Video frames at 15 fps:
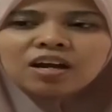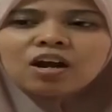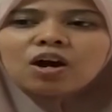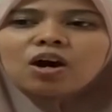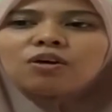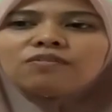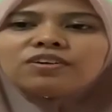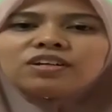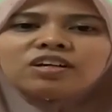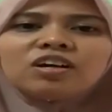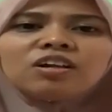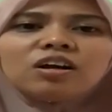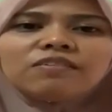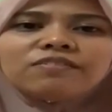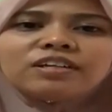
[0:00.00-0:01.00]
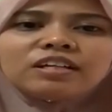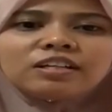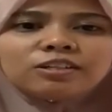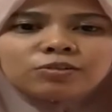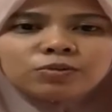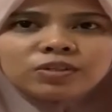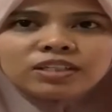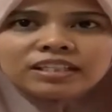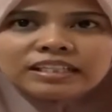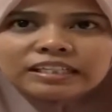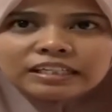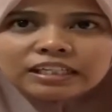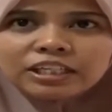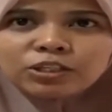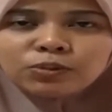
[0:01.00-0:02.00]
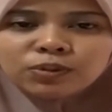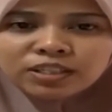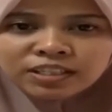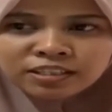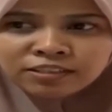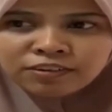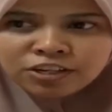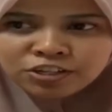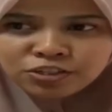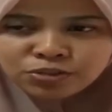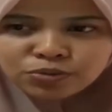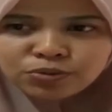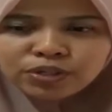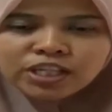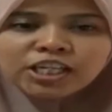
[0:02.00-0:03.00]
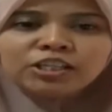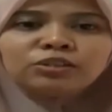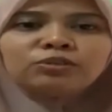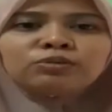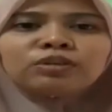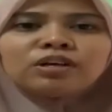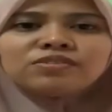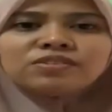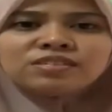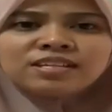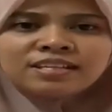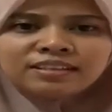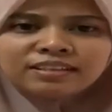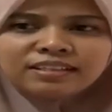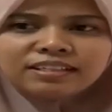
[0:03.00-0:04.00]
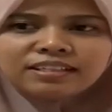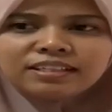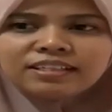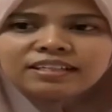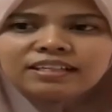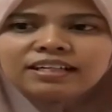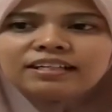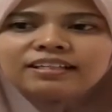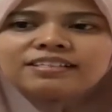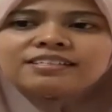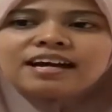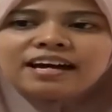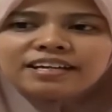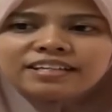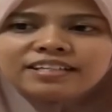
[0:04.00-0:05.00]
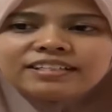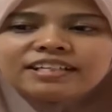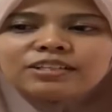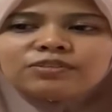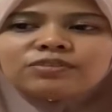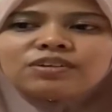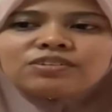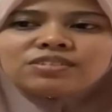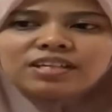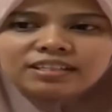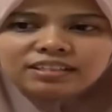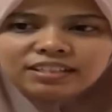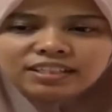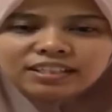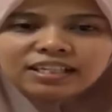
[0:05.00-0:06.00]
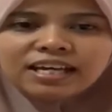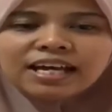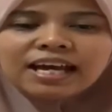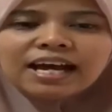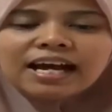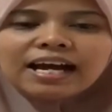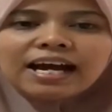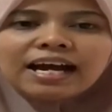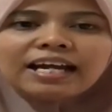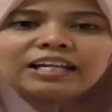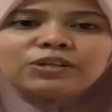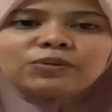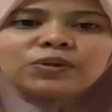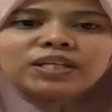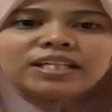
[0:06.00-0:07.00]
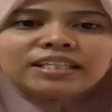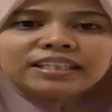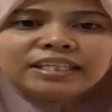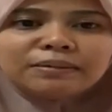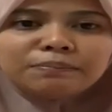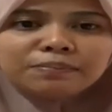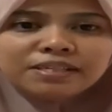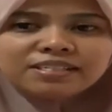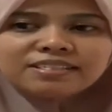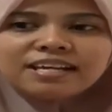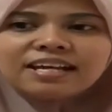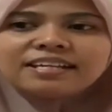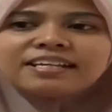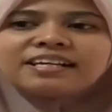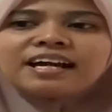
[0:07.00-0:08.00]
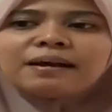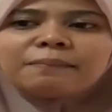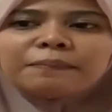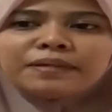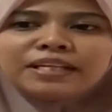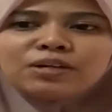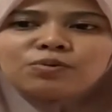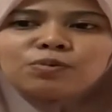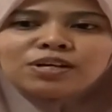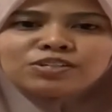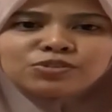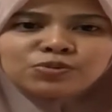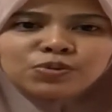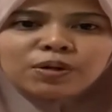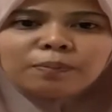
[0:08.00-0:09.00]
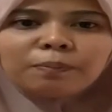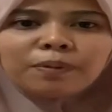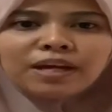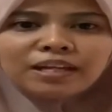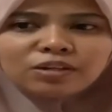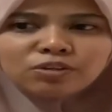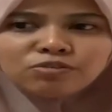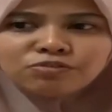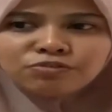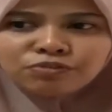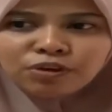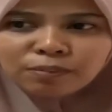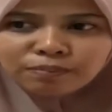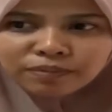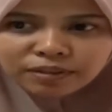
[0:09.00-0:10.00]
Overall of the liquidity ratio in 2019, it is higher than 2018. High liquidity means that the company wants to apply loan from the